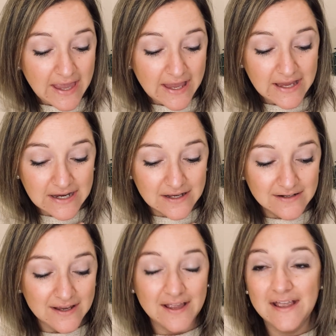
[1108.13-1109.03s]

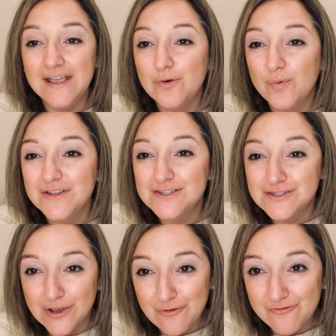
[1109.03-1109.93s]
And it was
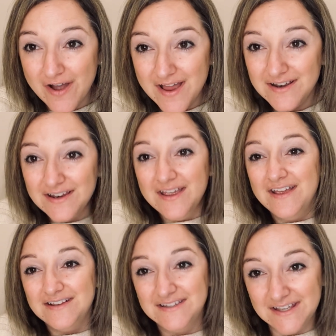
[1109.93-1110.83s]
so fun
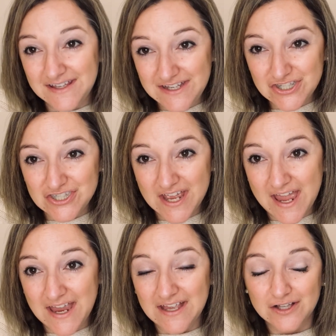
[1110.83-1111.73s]
to each
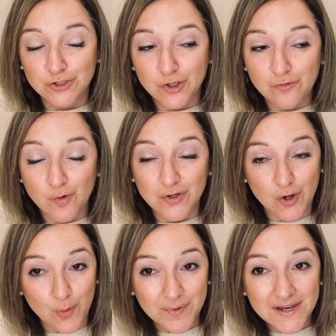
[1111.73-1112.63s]
day look forward to
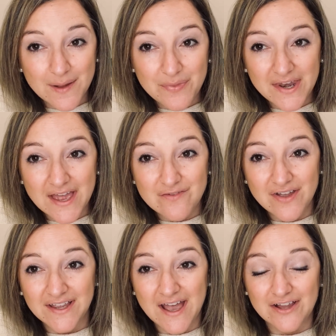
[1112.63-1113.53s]
opening up that
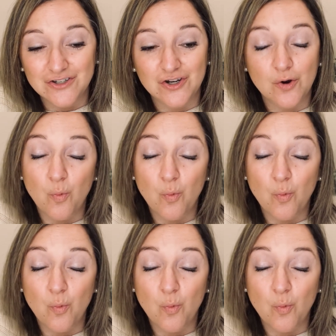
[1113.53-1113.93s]
advent calendar.